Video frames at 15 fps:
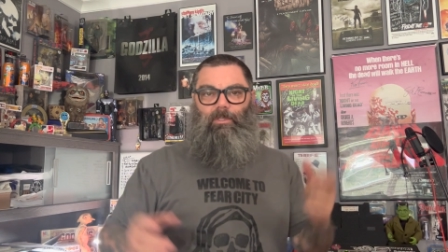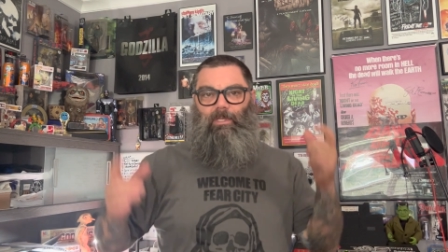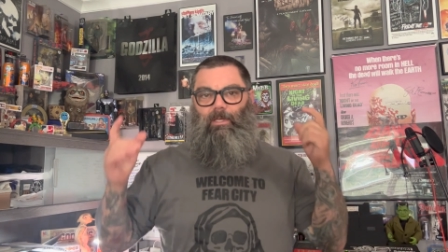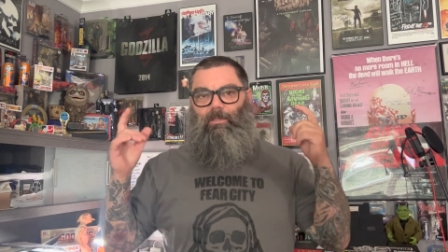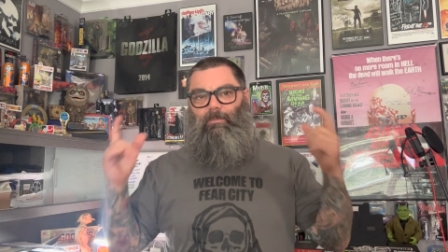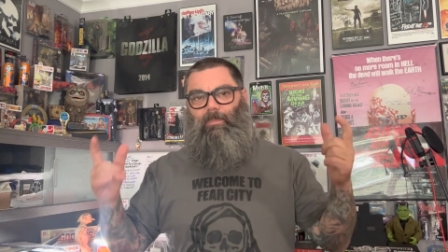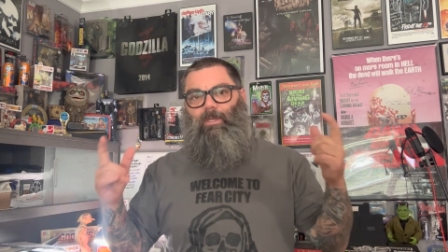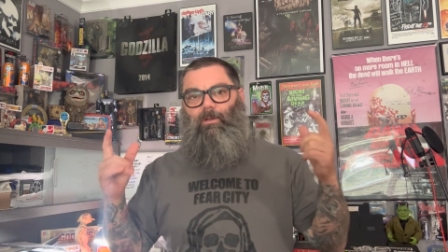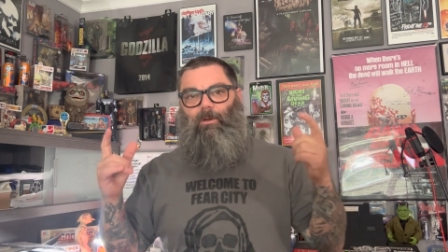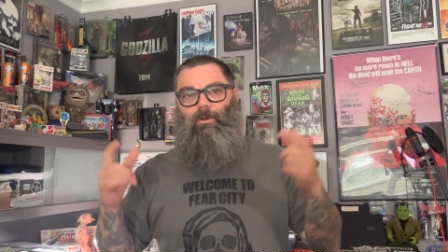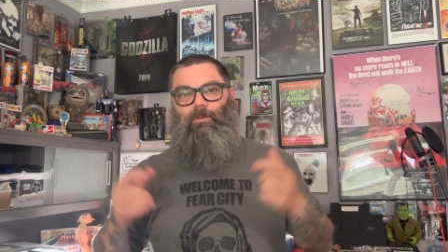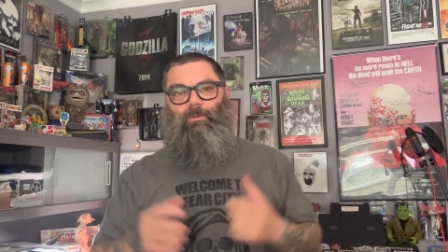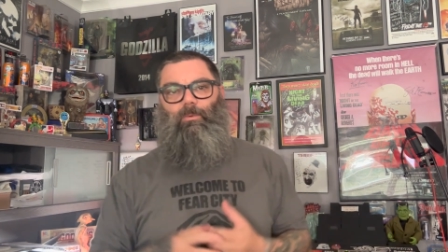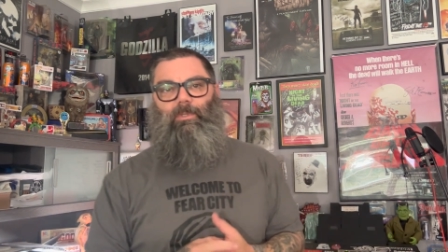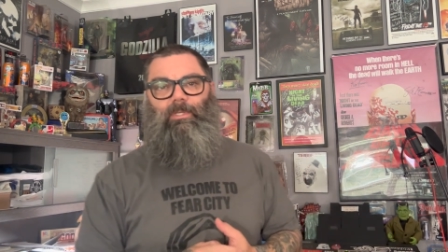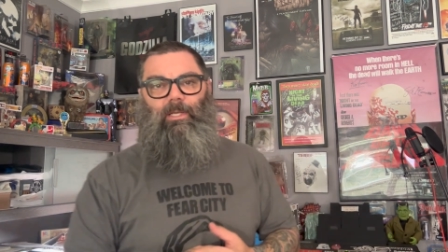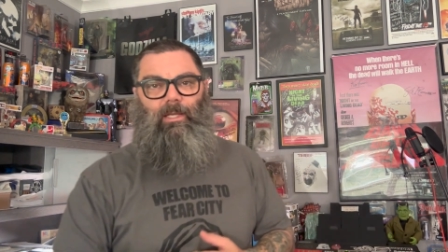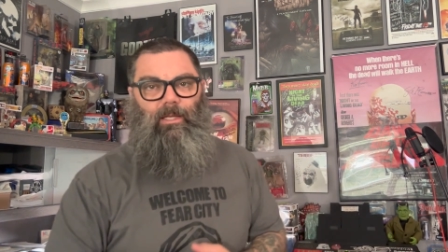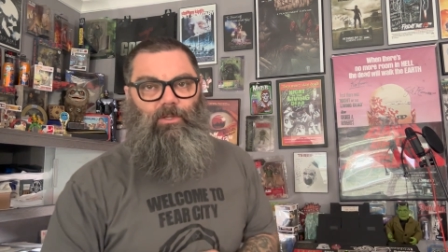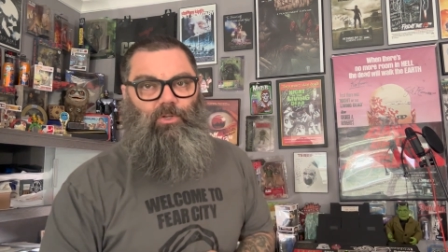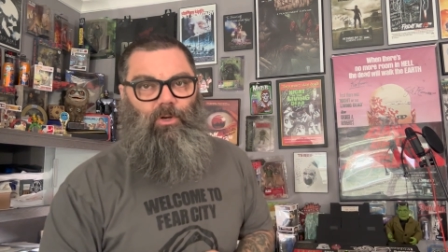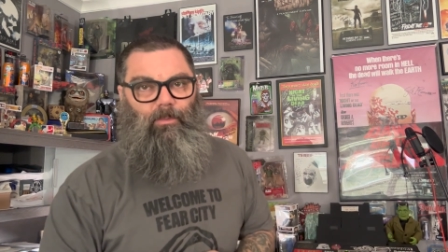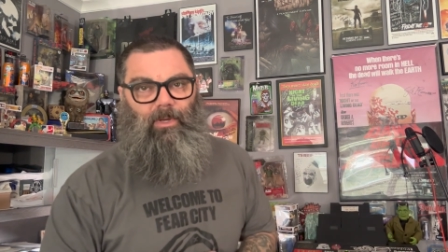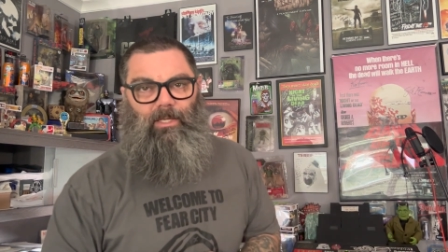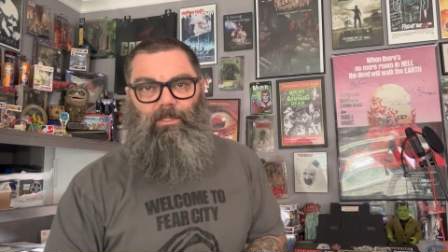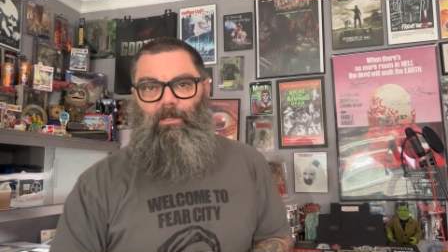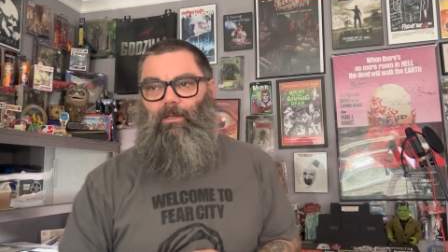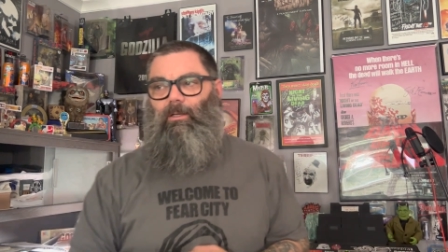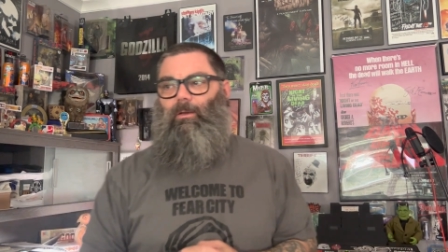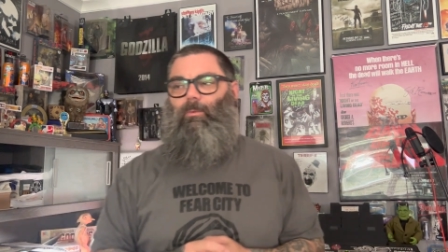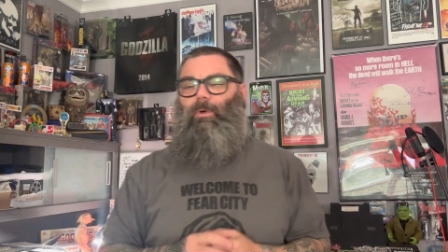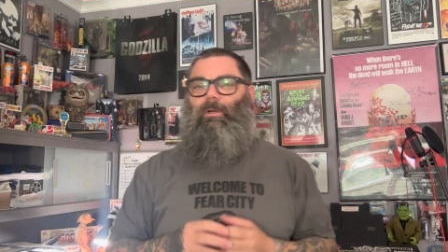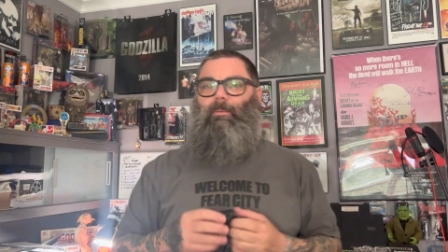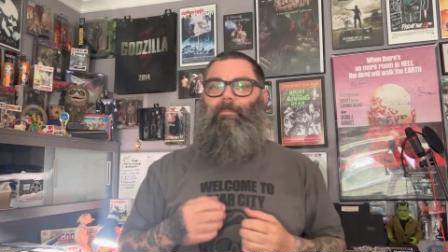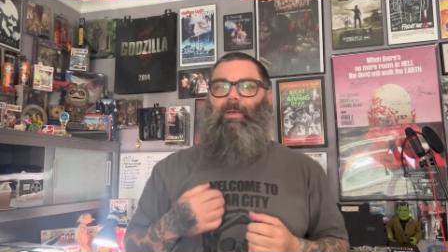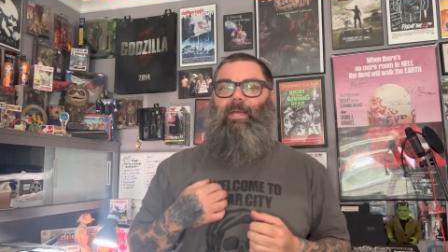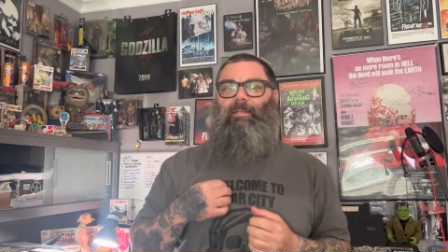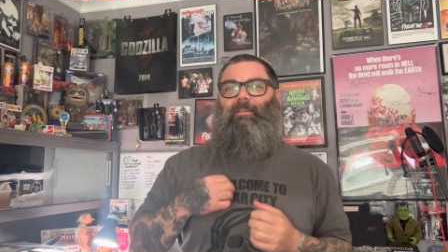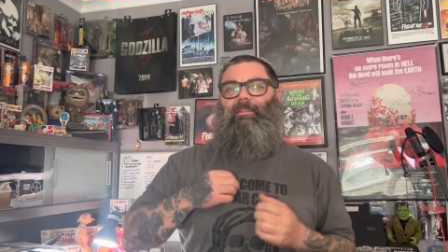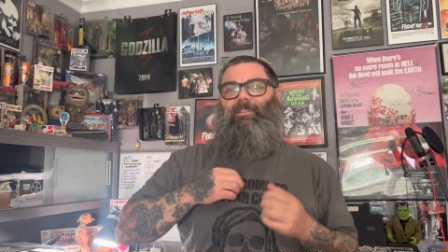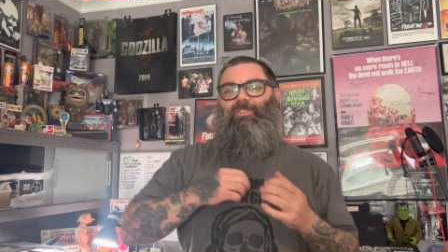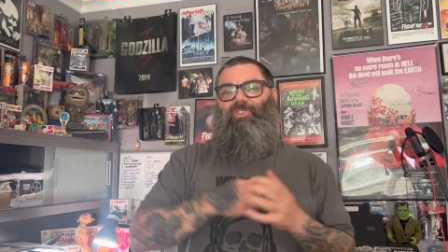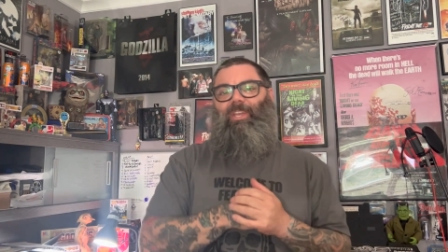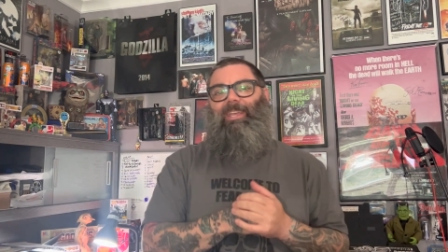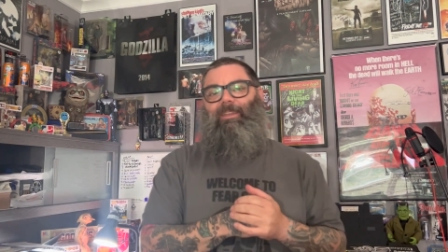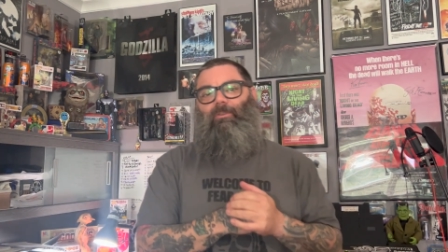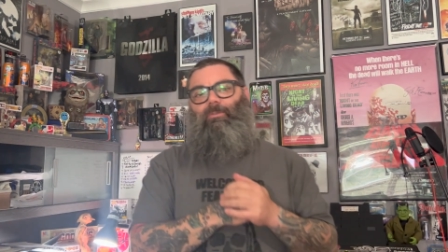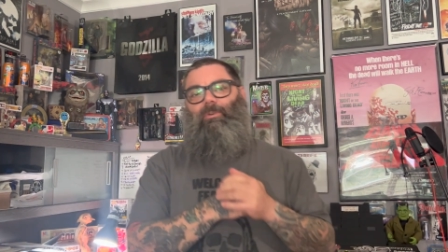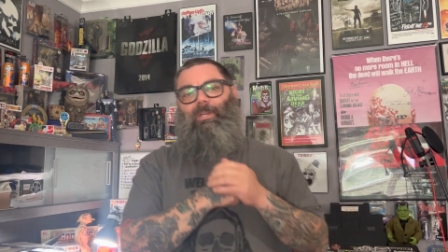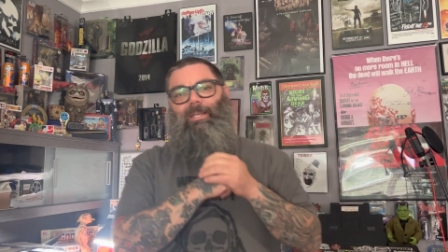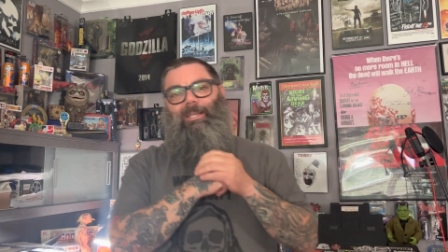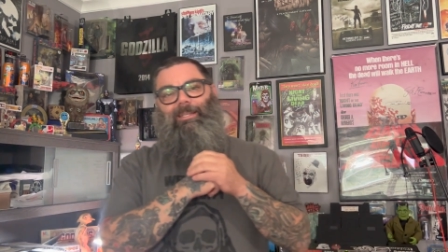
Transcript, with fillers: It is me, your host once again, Jeremiah Duncan. Welcome back to the channel.